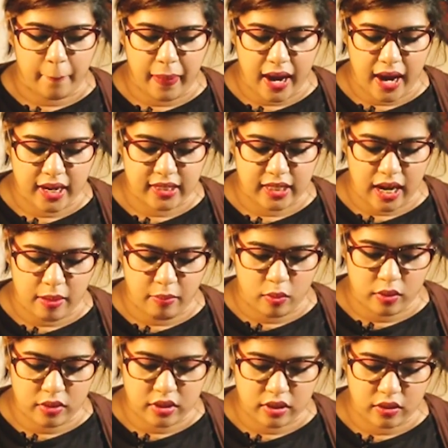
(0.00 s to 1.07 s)
but I'm
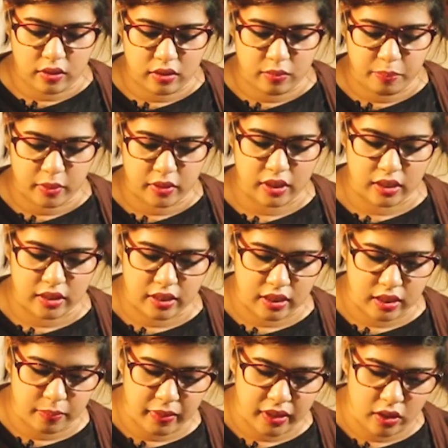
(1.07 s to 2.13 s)
also going to put a
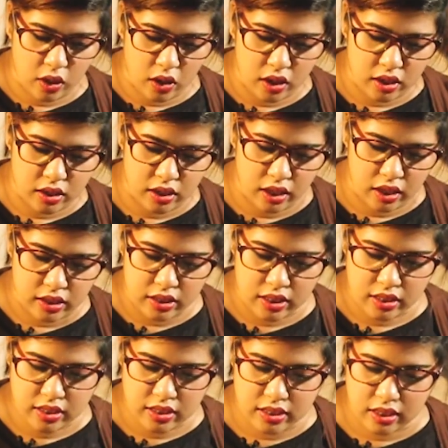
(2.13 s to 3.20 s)
little bit on
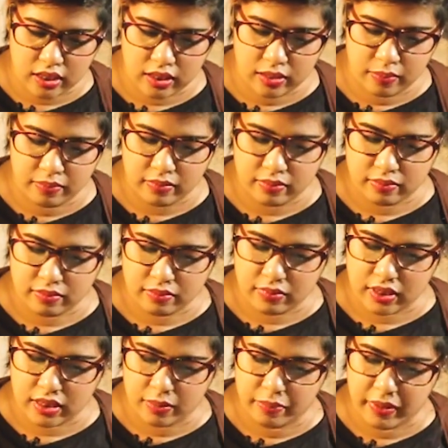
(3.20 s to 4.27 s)
this little
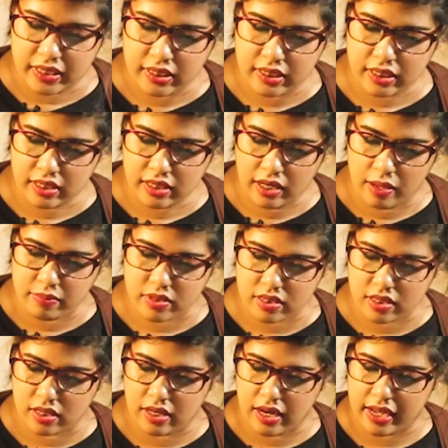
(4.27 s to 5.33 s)
middle bit here. I'm
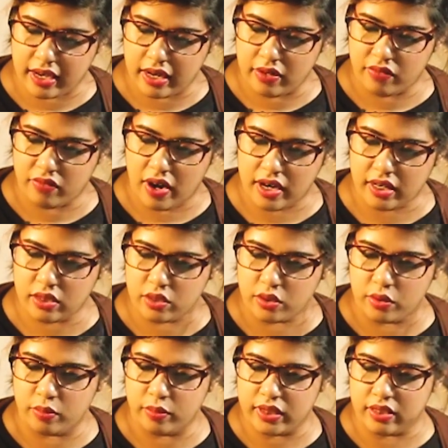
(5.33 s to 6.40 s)
just going to like kind of run it
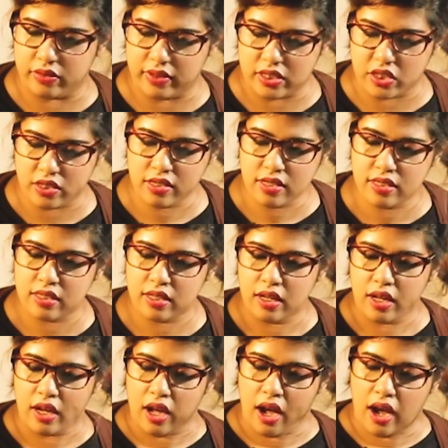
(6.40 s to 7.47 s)
through with the ridges,
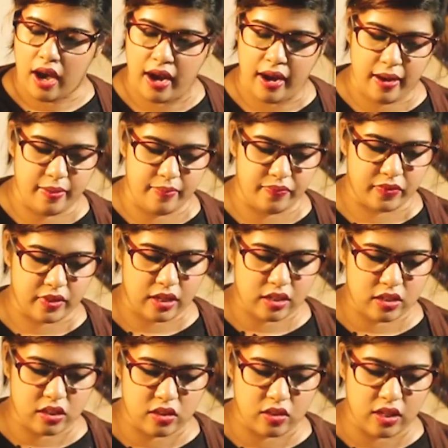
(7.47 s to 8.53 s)

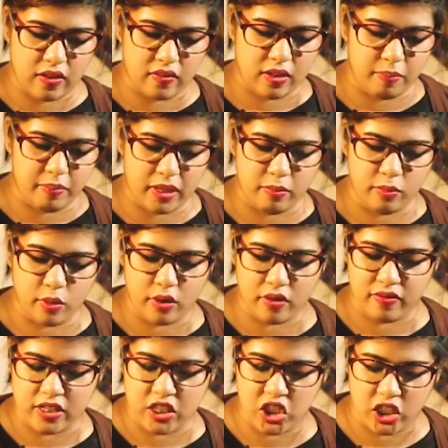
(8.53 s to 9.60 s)
just to give it a bit more
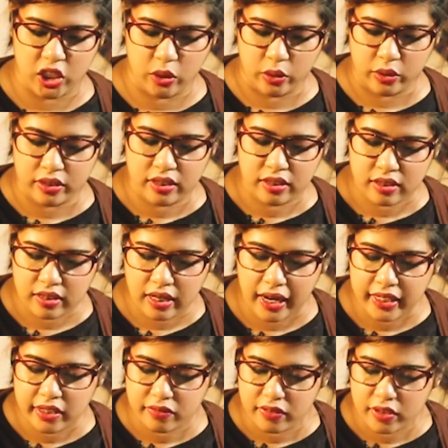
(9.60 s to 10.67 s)
of a geode
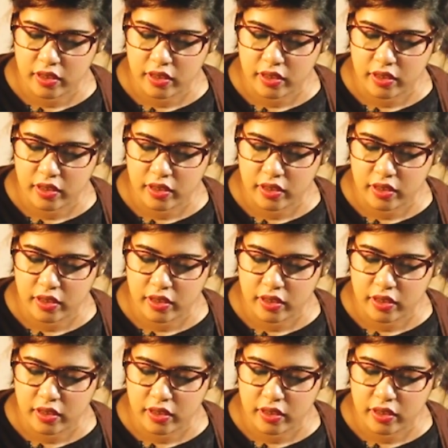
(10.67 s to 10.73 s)
kind of